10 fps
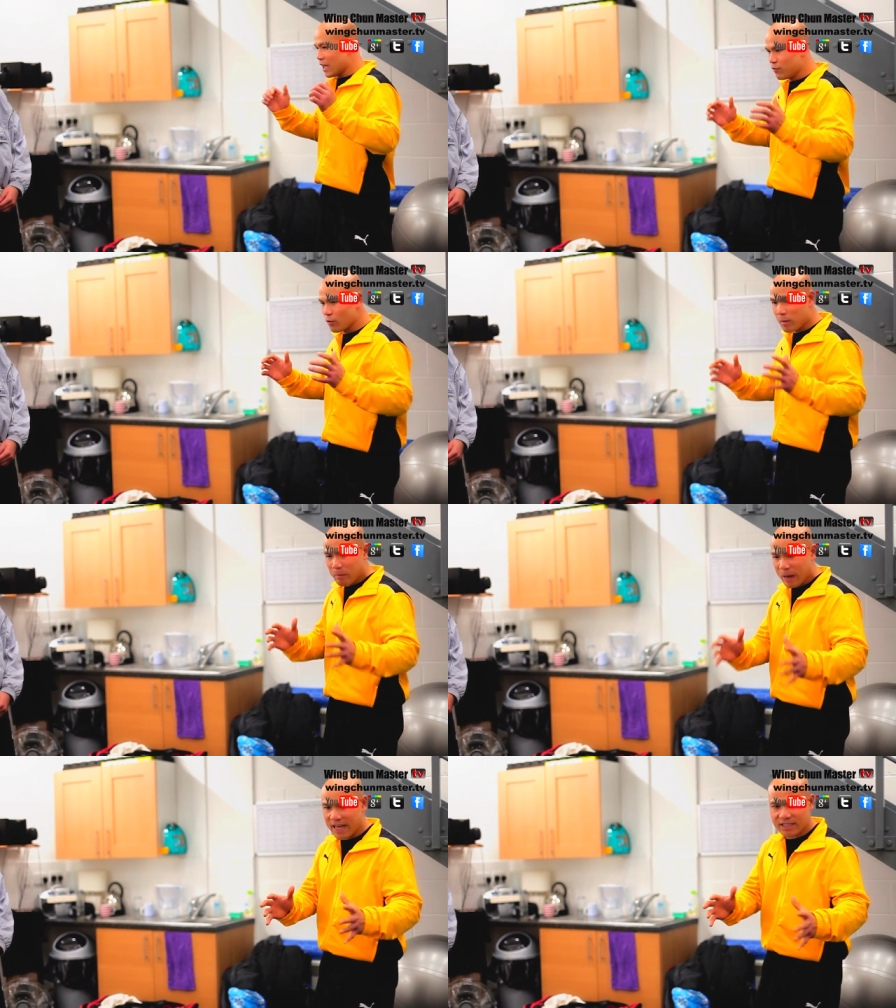if you're the
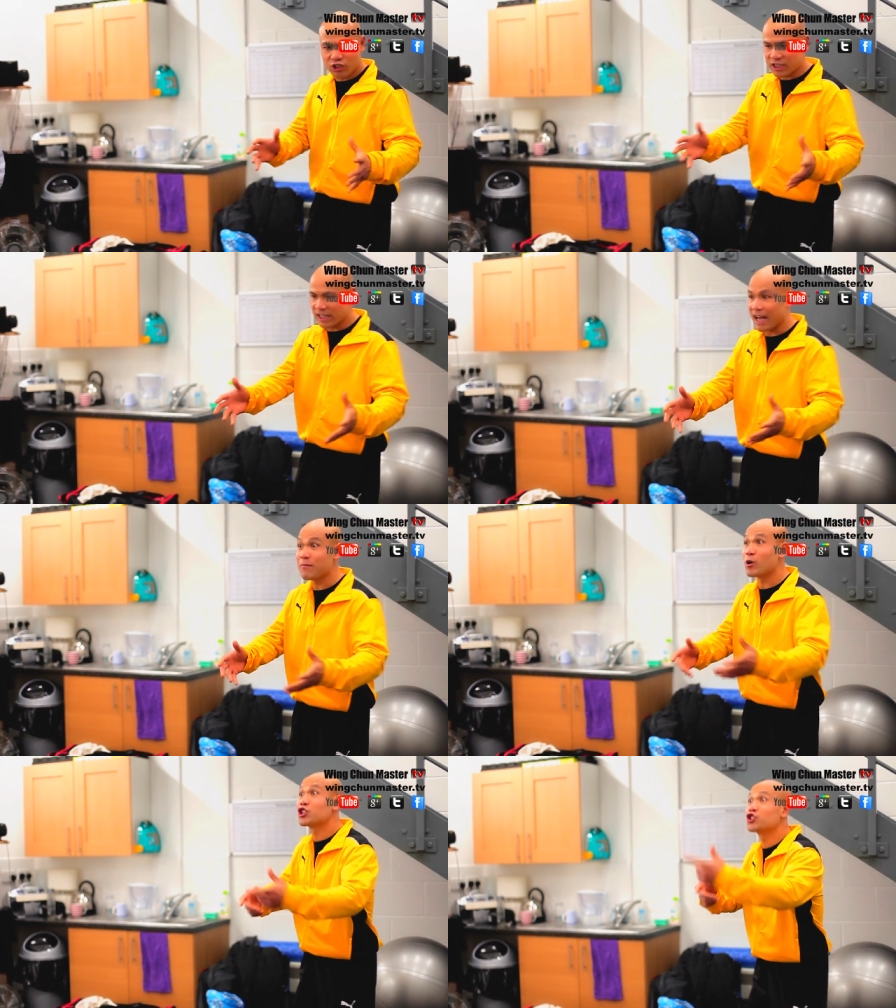place, you see that
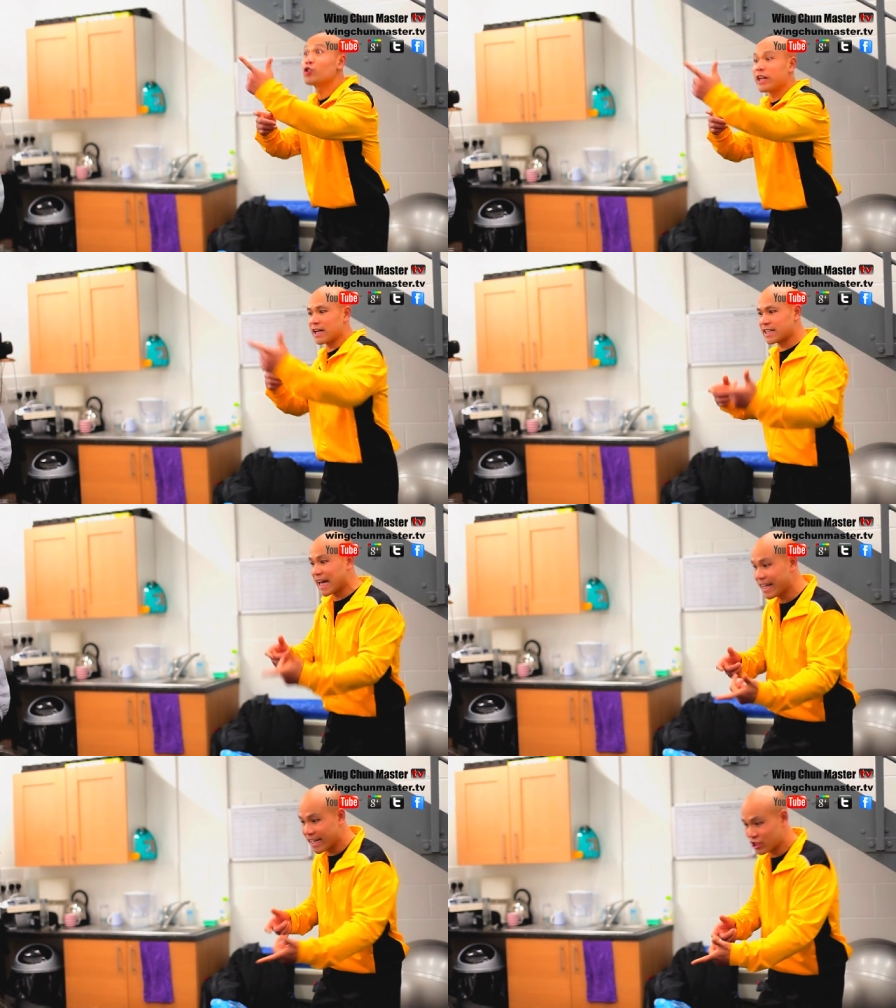everybody's shooting and
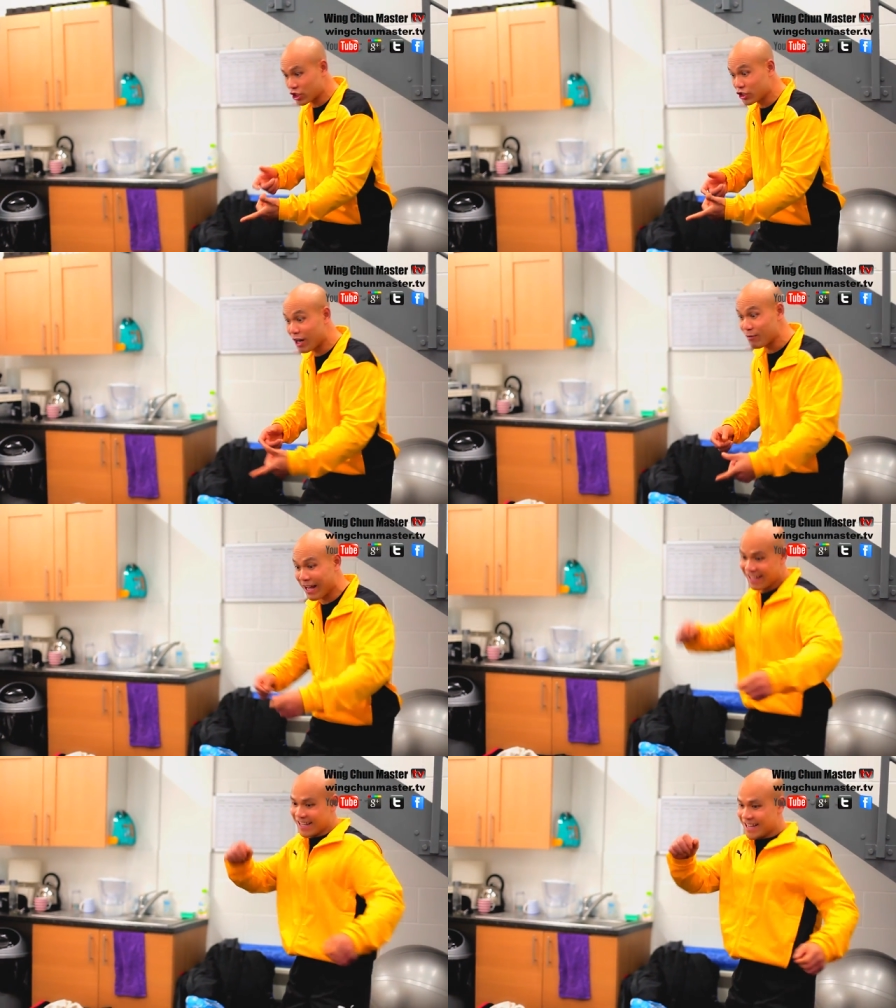killing each other, you go
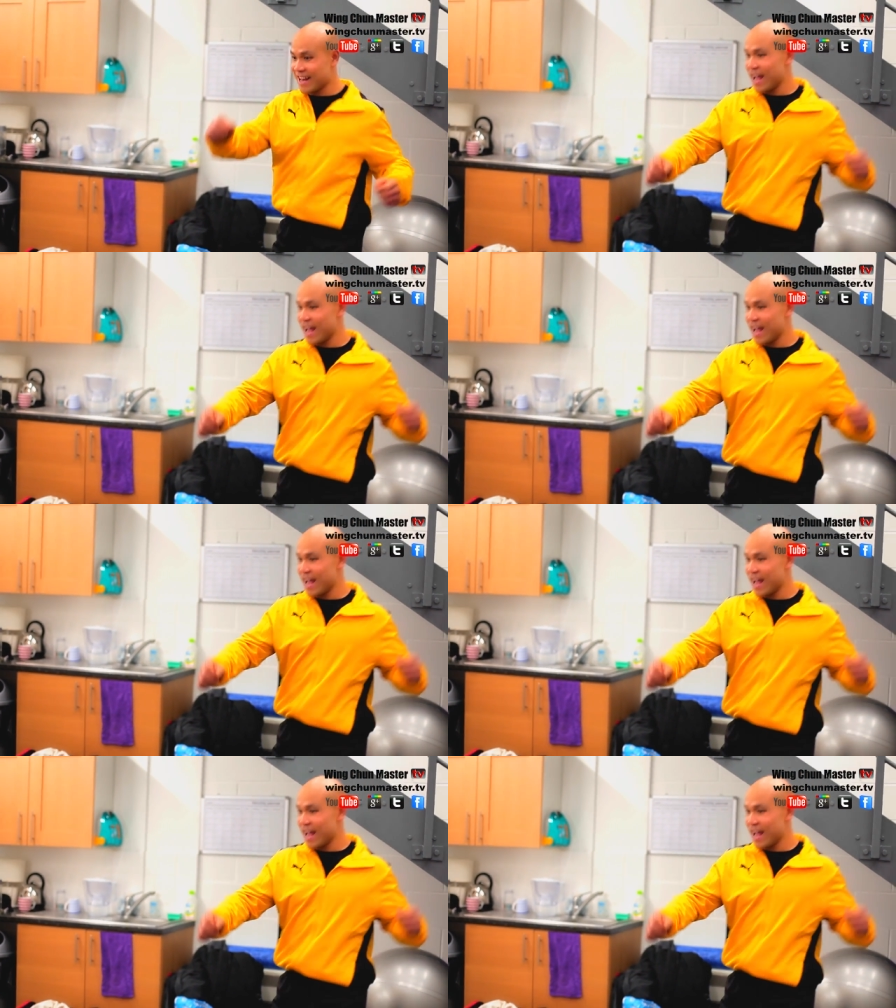there, na